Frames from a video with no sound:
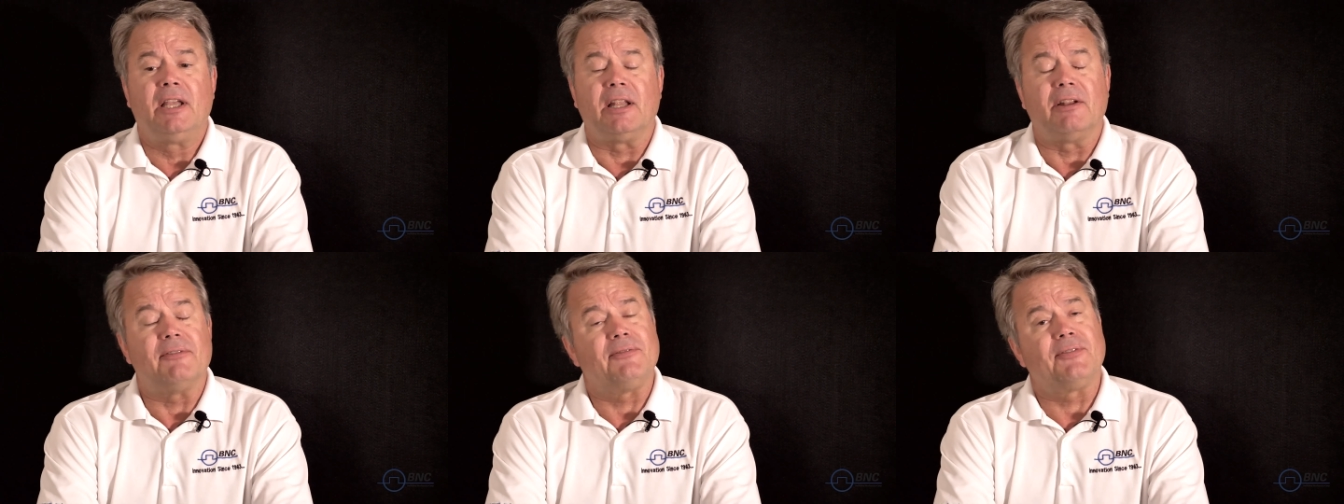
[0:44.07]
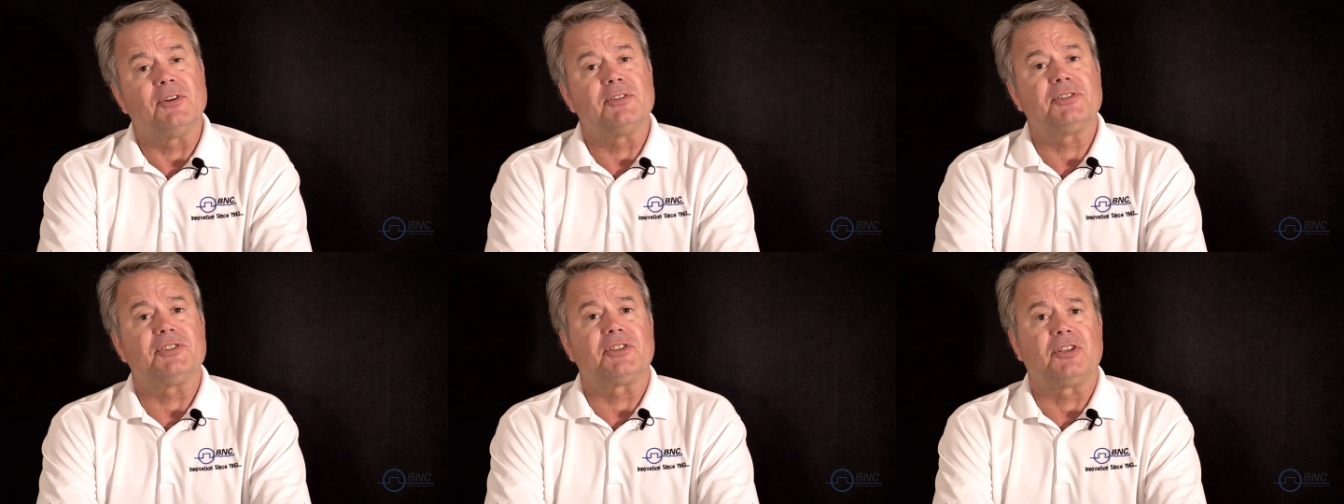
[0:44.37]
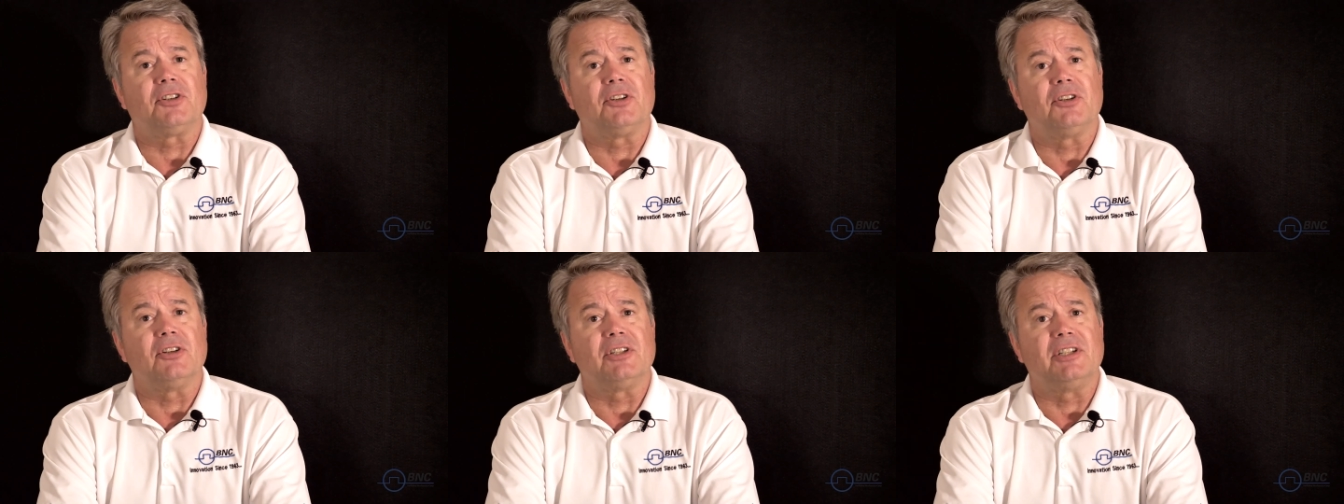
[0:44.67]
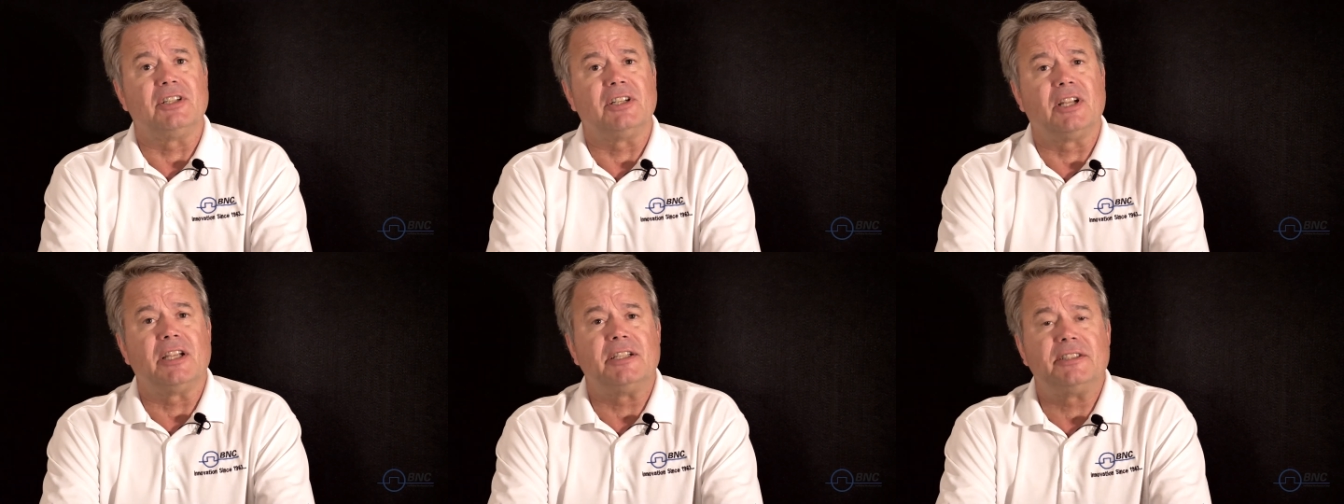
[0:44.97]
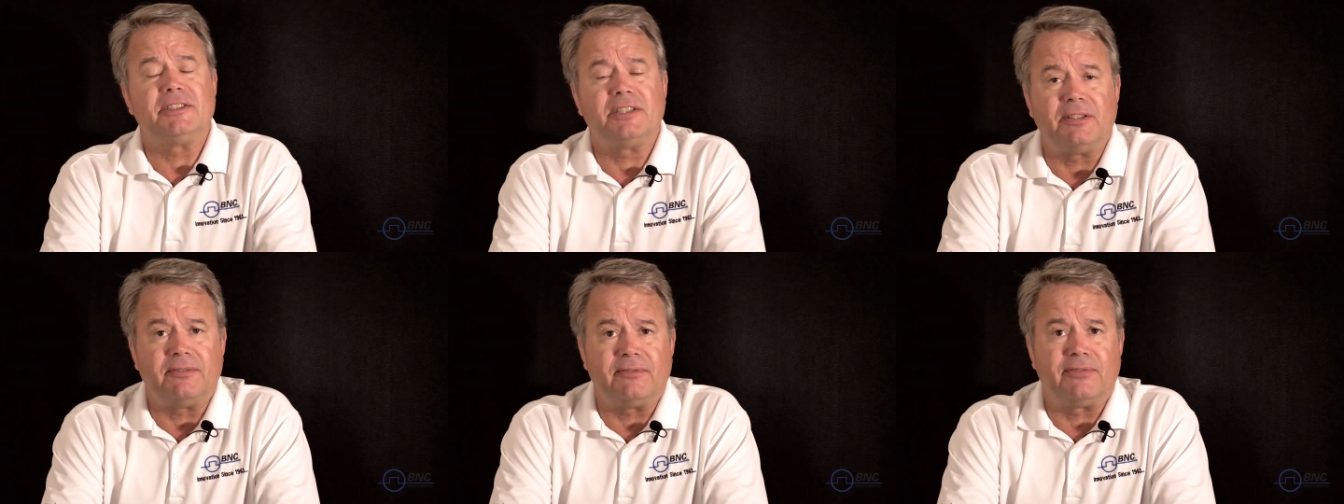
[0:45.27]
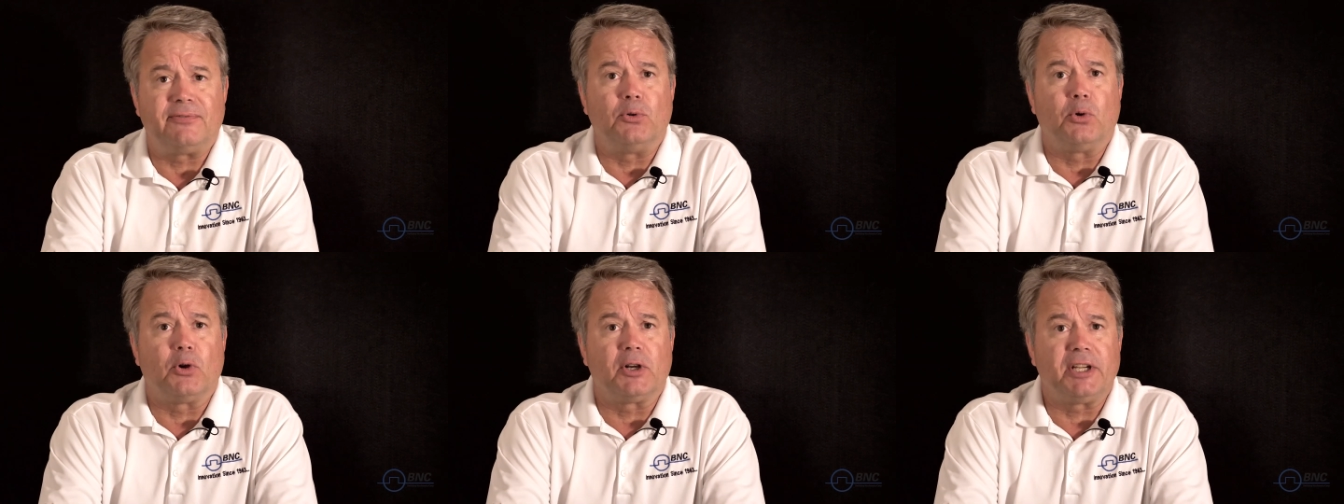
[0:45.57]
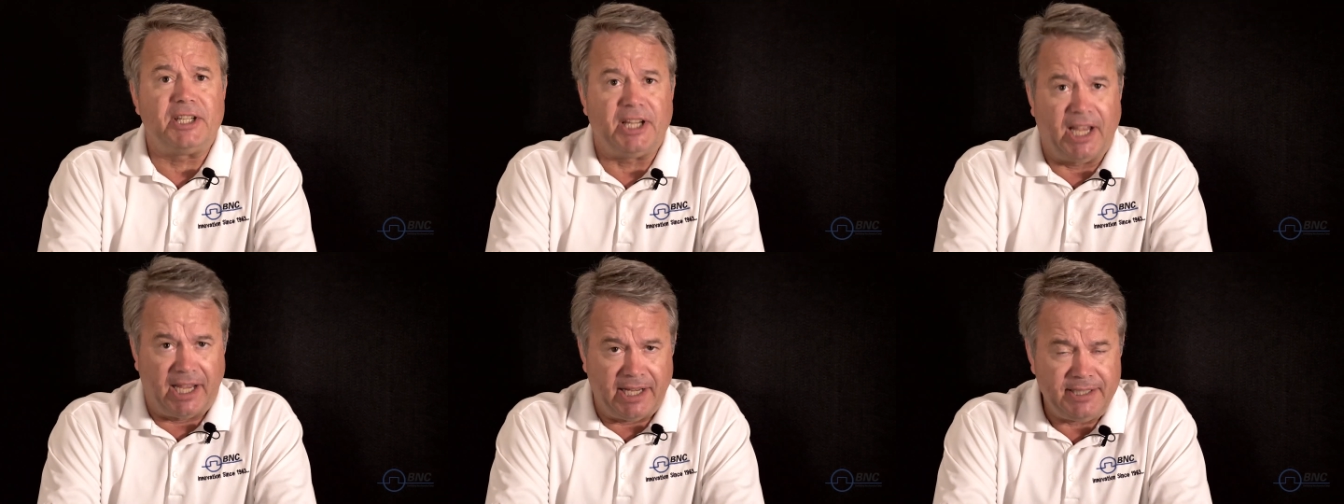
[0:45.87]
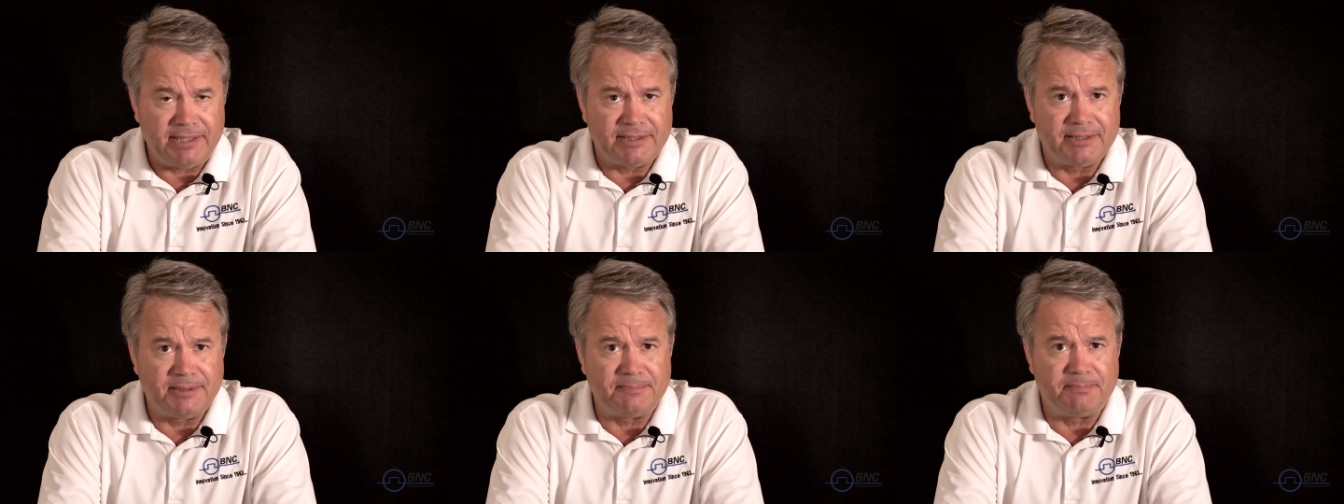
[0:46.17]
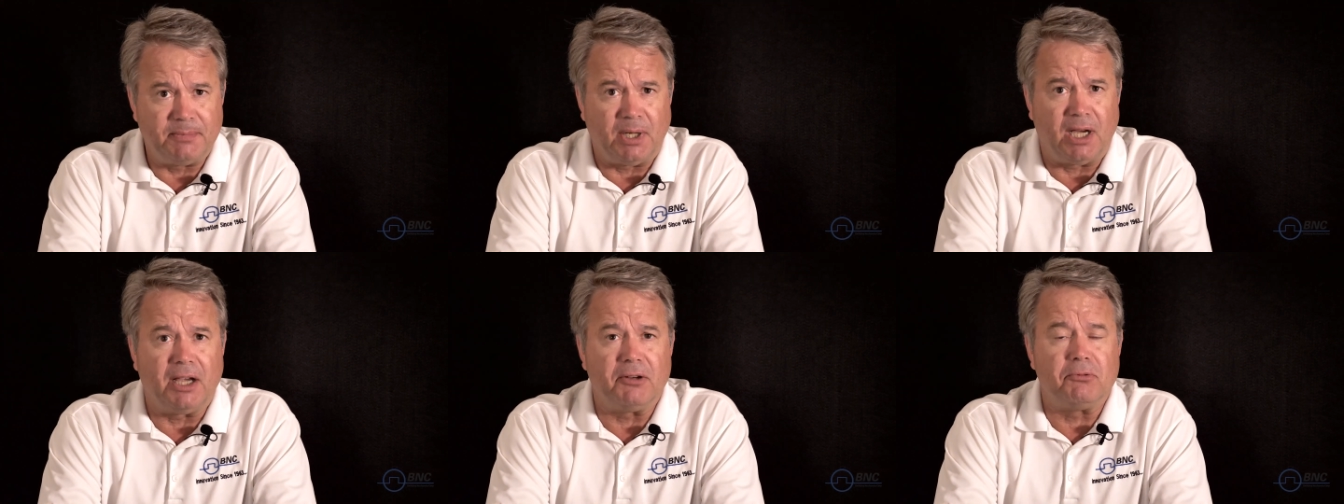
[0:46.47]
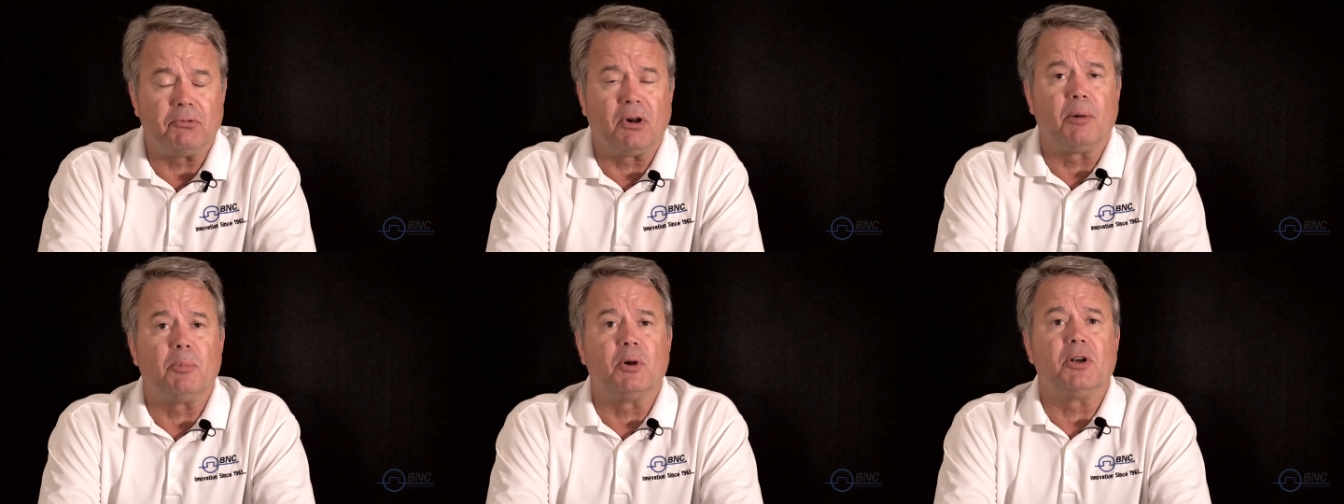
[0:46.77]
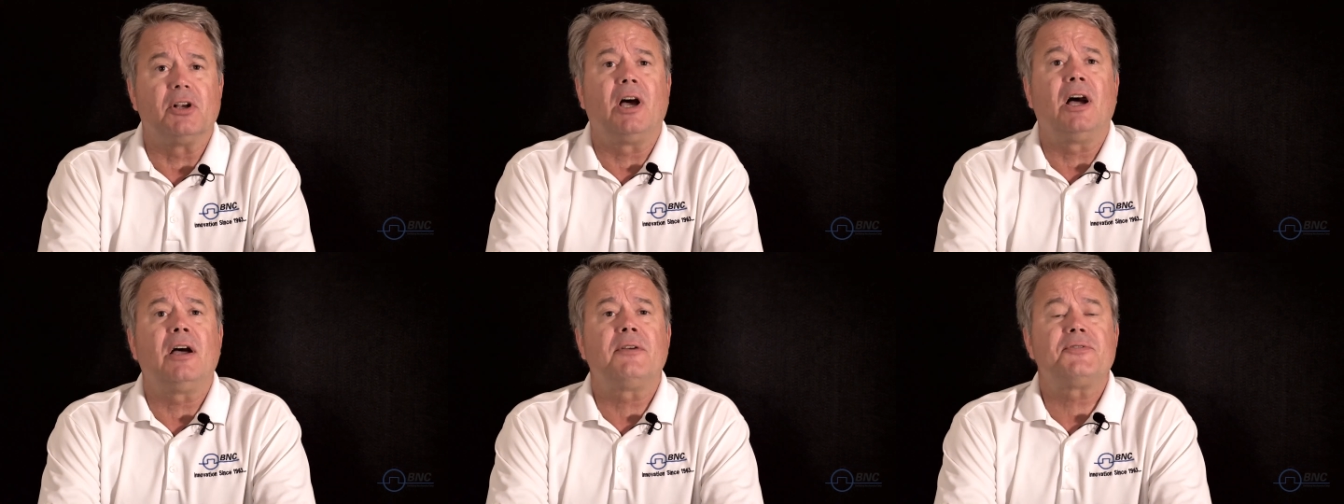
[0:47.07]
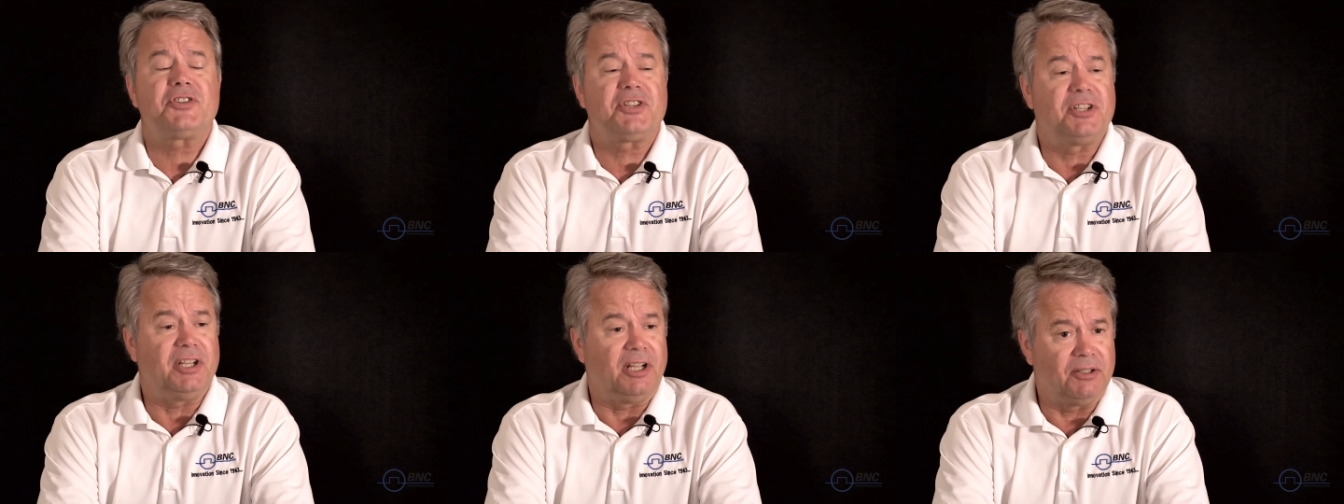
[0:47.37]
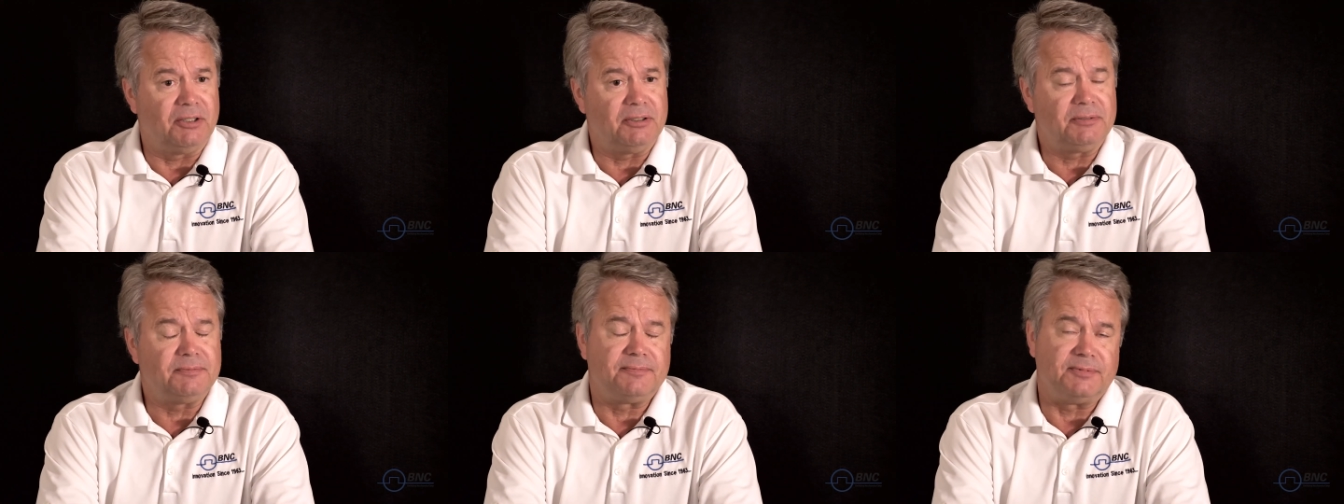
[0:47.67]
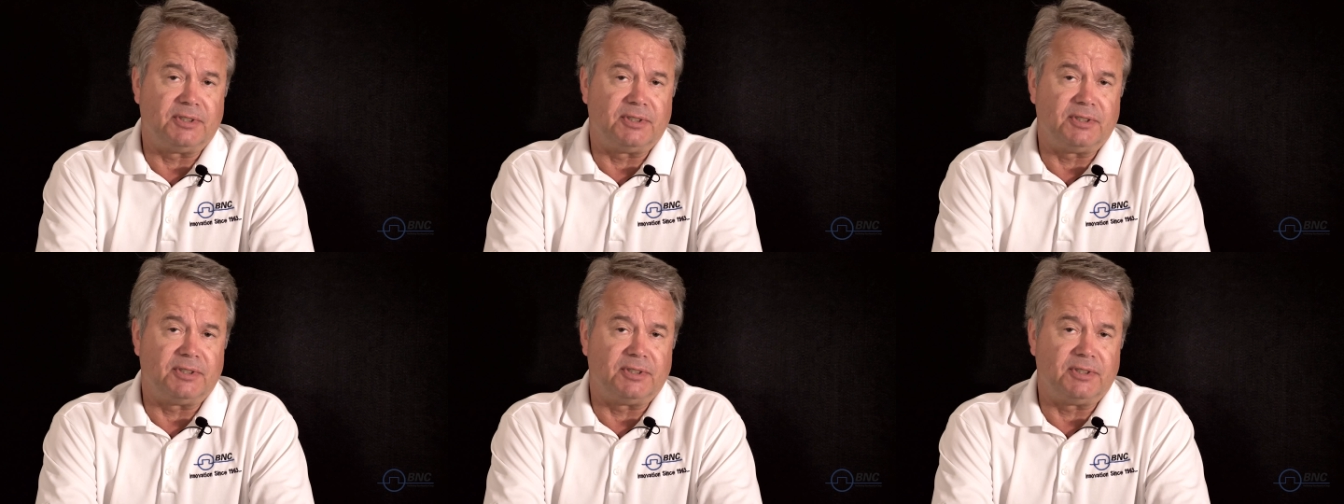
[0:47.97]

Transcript: that first occurred in 1948 by Robert Hofstadter.